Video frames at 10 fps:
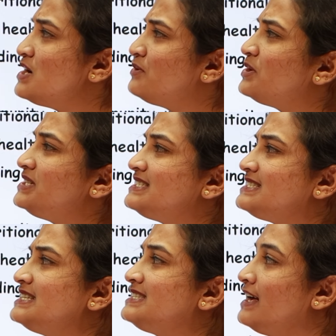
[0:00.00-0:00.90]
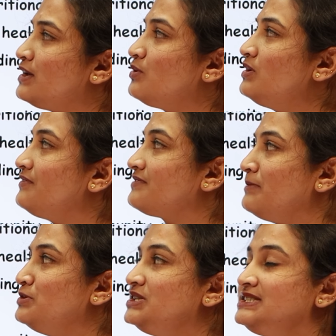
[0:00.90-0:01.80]
what is this role of
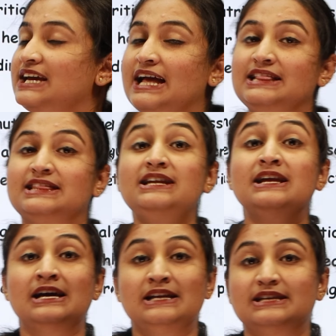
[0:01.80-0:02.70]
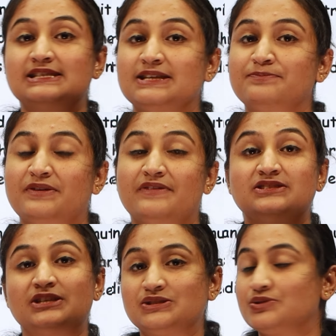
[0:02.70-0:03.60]
community health in nursing prevention?